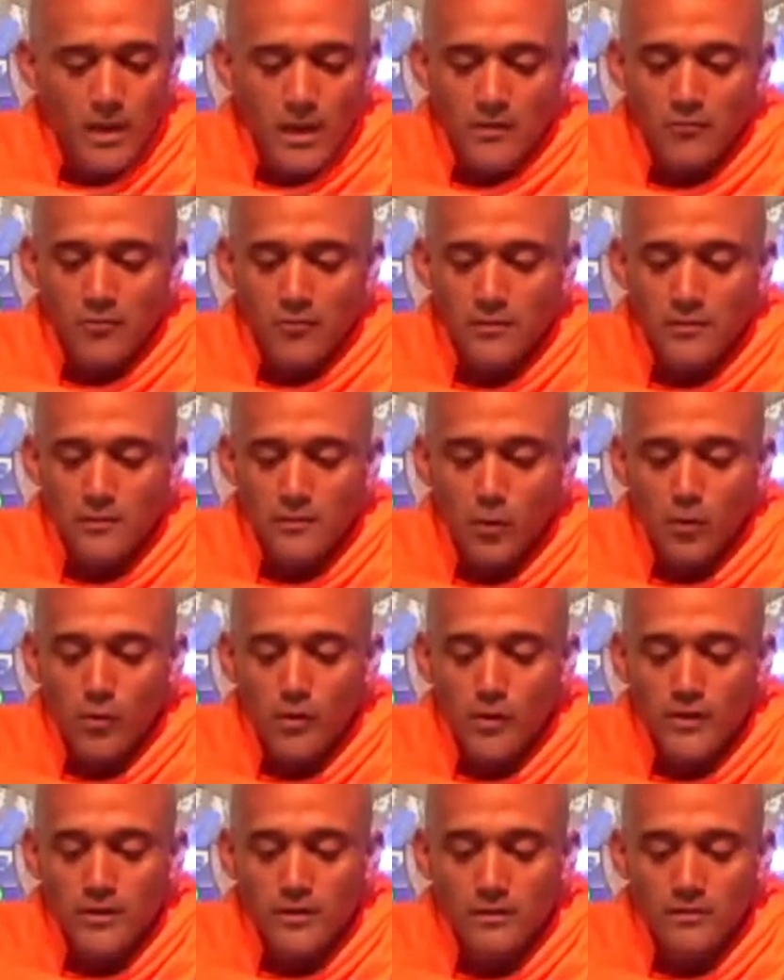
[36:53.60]
For the,
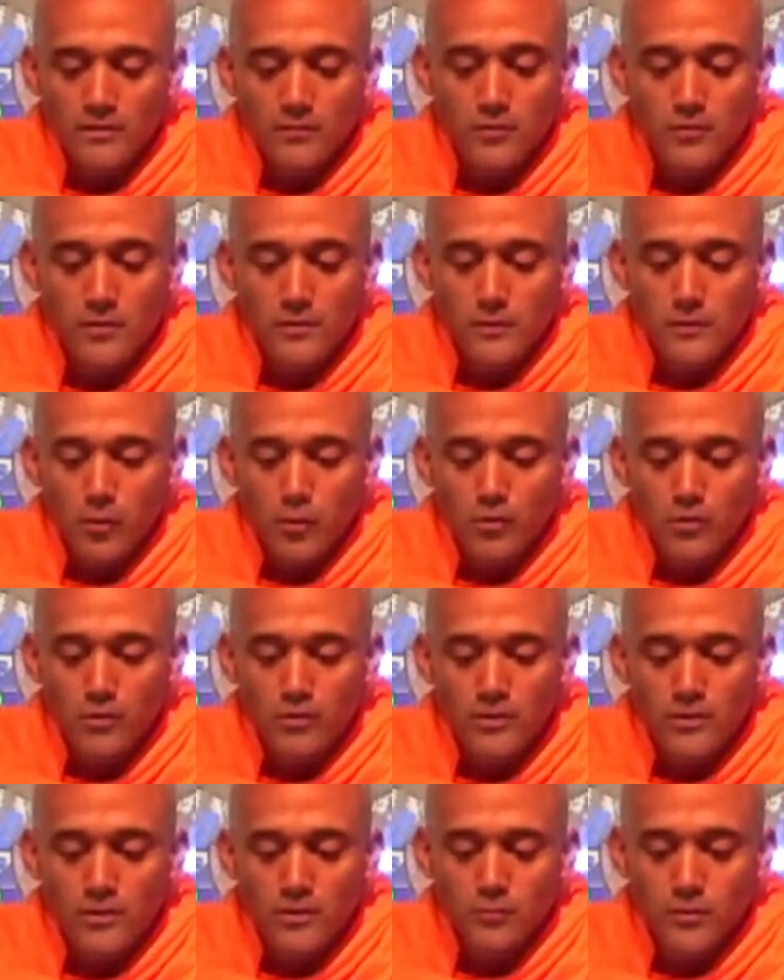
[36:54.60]
Lord, for the
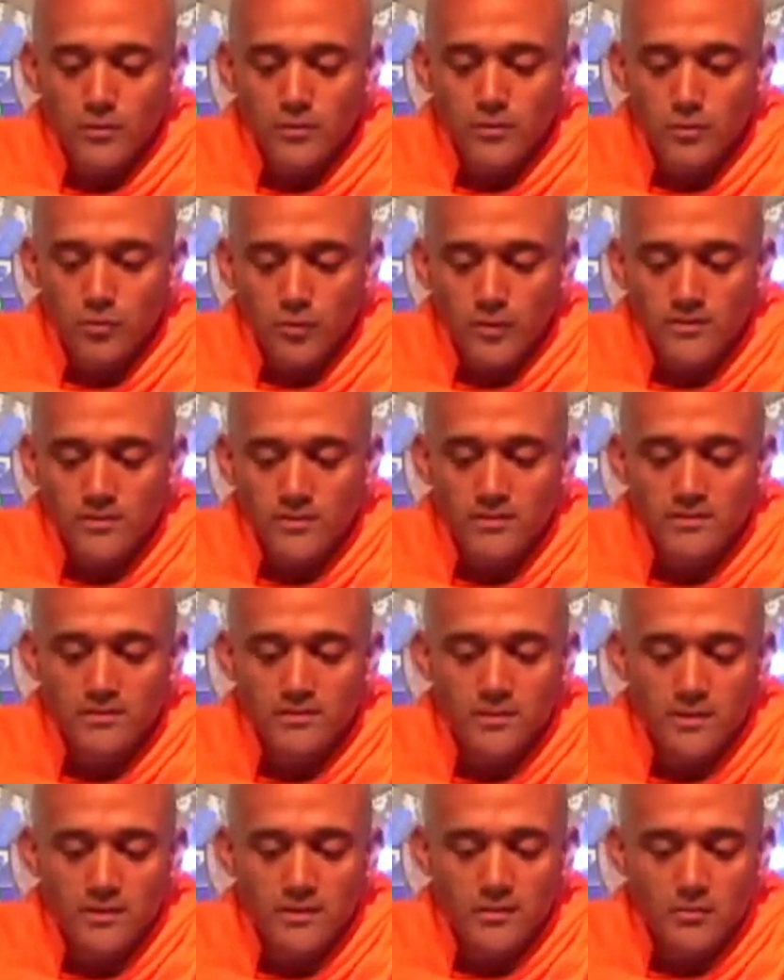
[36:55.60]
Lord
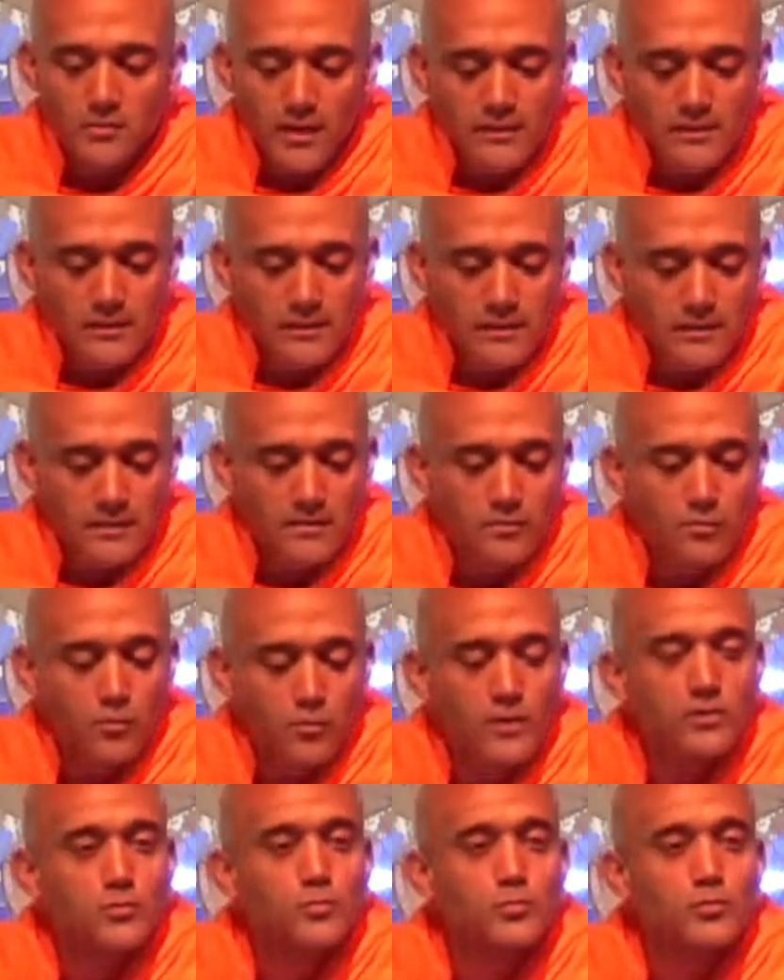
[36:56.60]
rejoices greatly
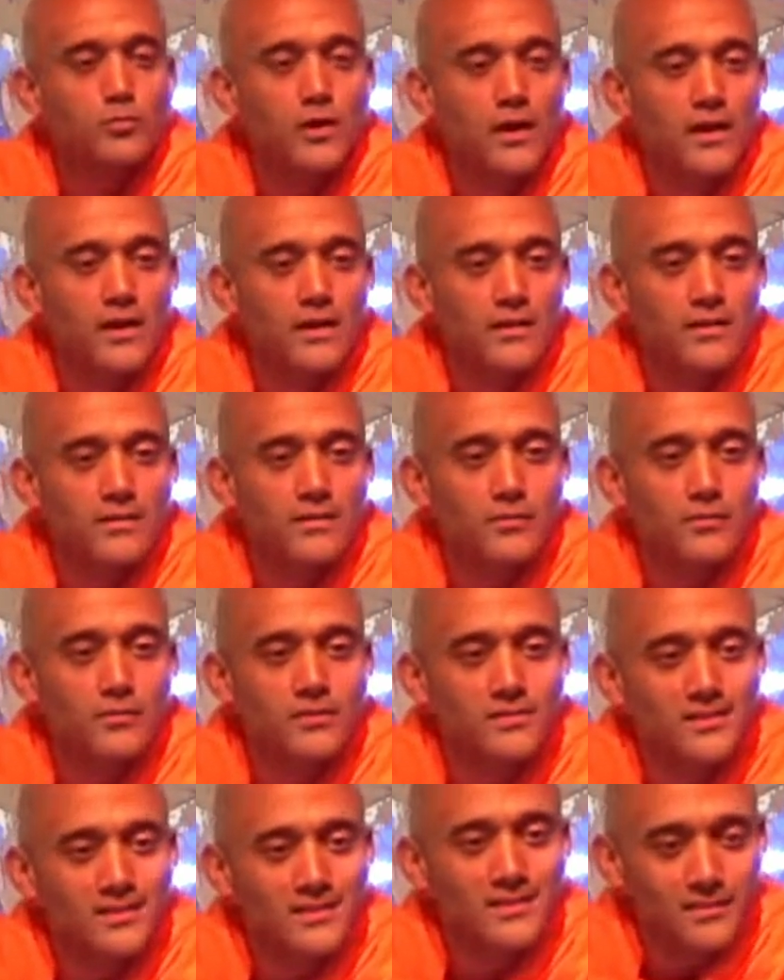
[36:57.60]
when you pray
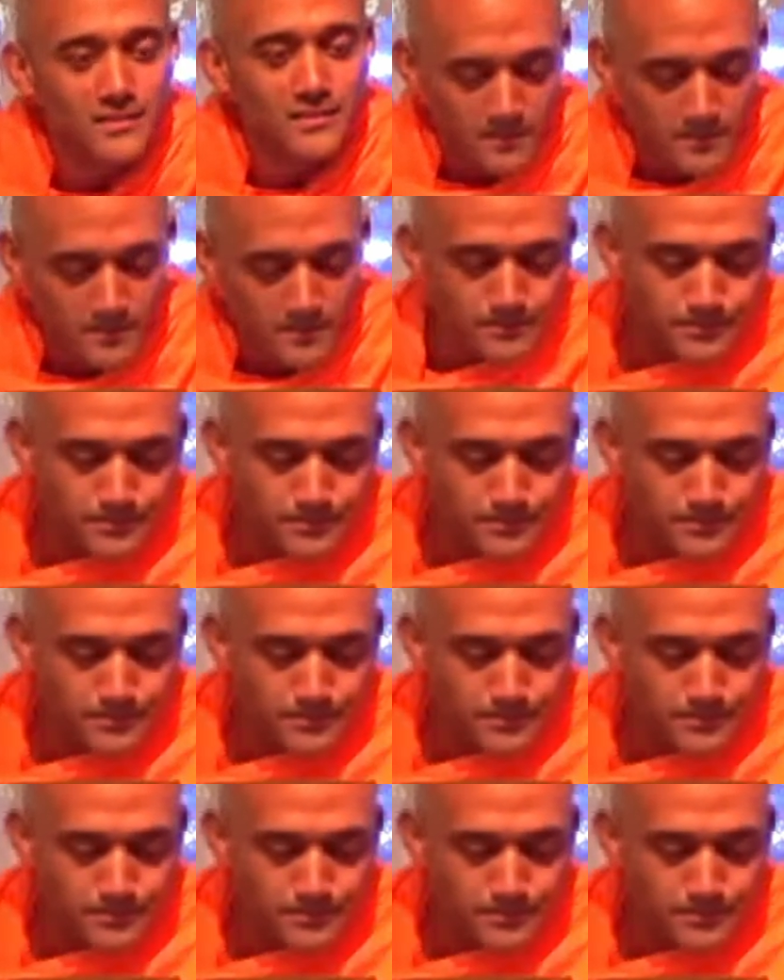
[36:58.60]
with tears.